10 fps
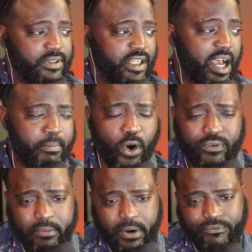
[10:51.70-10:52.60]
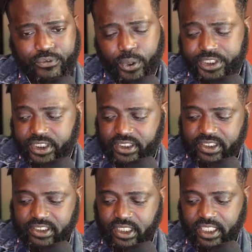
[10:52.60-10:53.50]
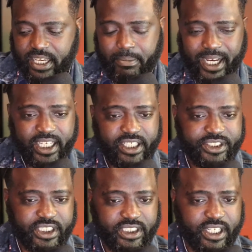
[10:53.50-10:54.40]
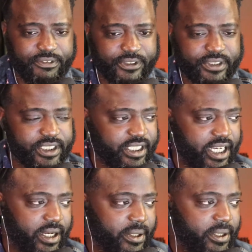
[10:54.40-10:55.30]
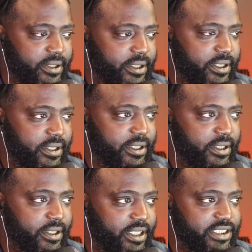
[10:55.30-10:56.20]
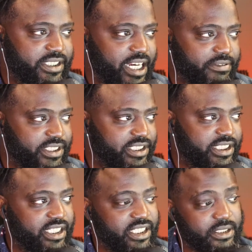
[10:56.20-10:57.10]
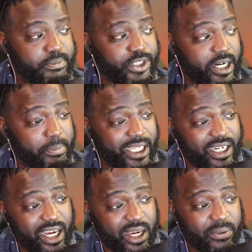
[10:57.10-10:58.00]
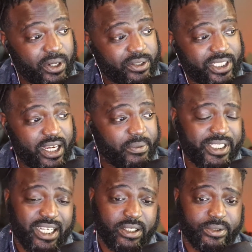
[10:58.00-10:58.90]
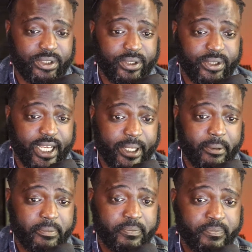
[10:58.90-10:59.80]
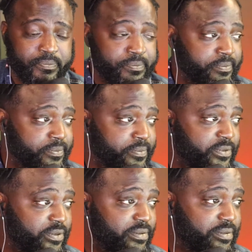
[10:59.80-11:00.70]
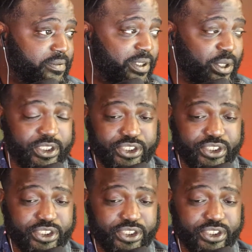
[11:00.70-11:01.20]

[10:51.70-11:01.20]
I'm moving my forces and my energy differently now. Instead of just sitting there trying to play the high road, nah, we're not going to do that. We're going